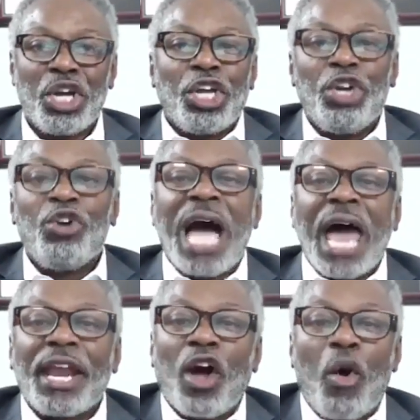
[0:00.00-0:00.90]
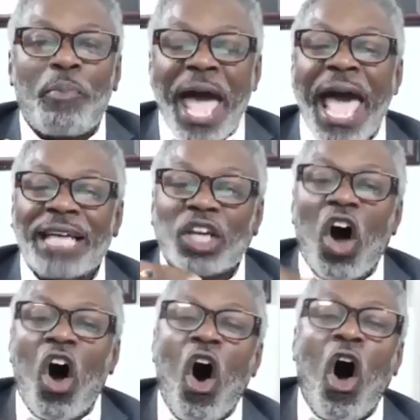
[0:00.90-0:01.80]
You got to go past
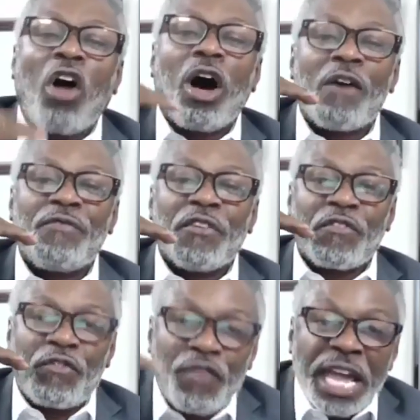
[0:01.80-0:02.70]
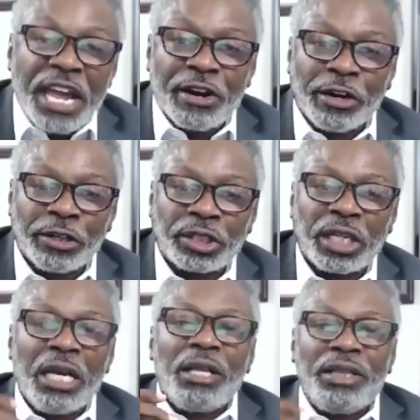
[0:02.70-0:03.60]
all of the fears
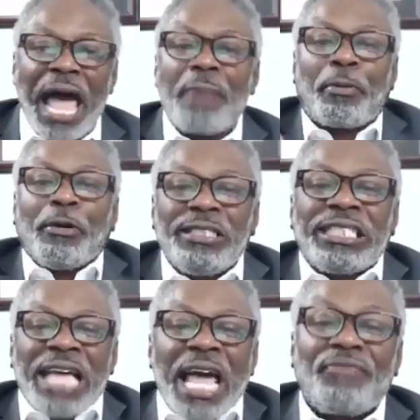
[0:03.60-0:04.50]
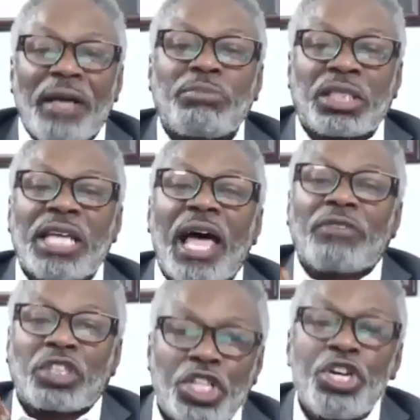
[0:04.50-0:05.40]
that present
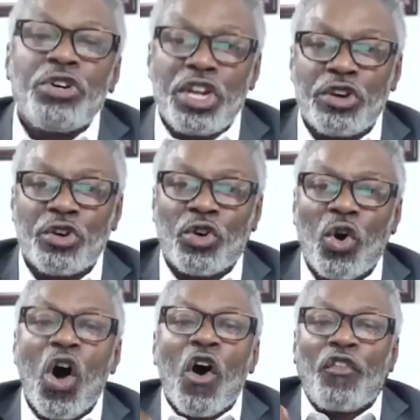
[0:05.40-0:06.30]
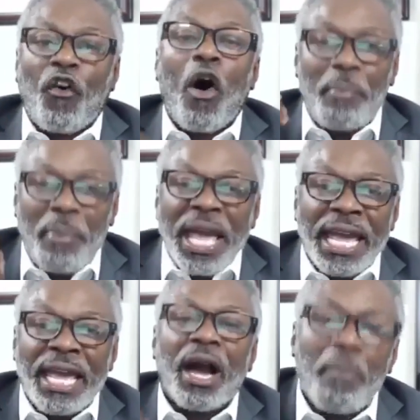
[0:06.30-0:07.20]
themselves to you for
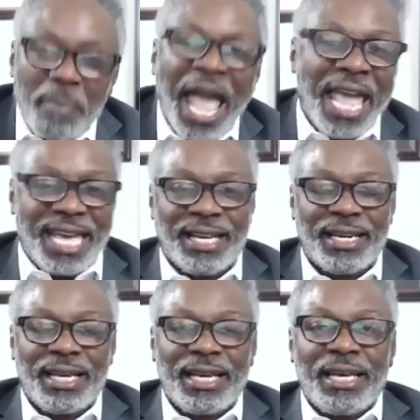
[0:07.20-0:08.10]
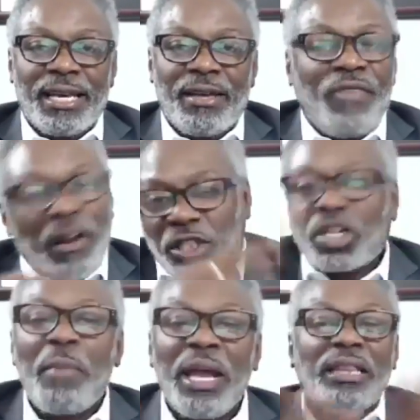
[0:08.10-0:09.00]
being a man. There are so
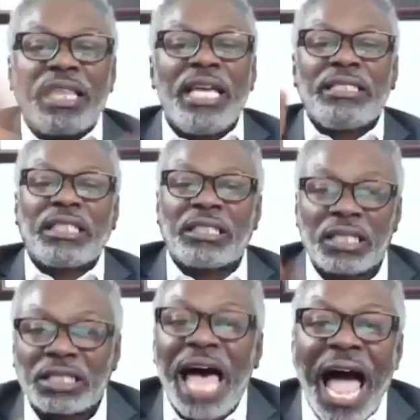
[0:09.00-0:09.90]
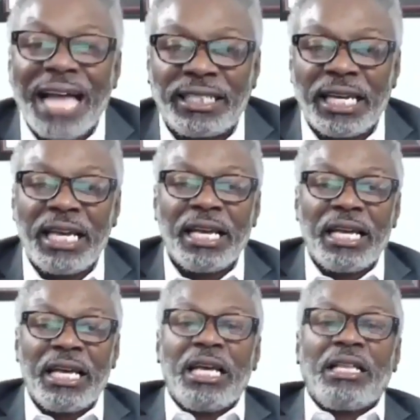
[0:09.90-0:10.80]
many things in society
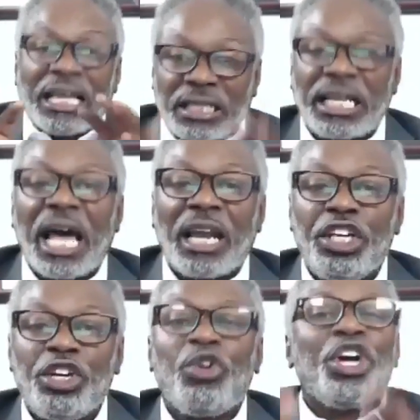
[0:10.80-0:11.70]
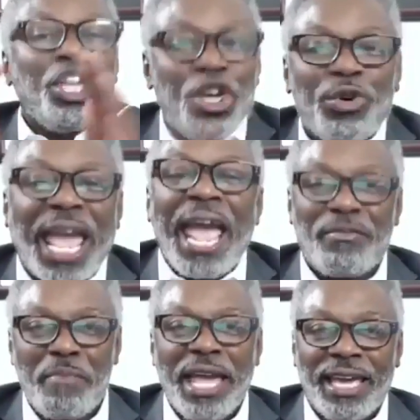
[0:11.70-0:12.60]
that's telling you you can't
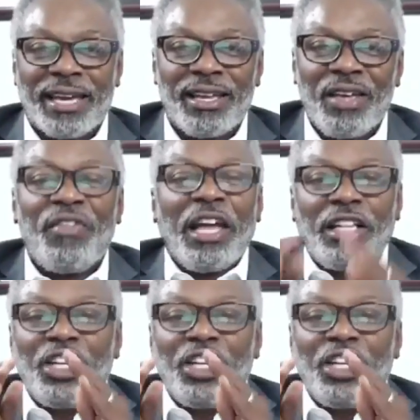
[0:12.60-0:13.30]
make it, that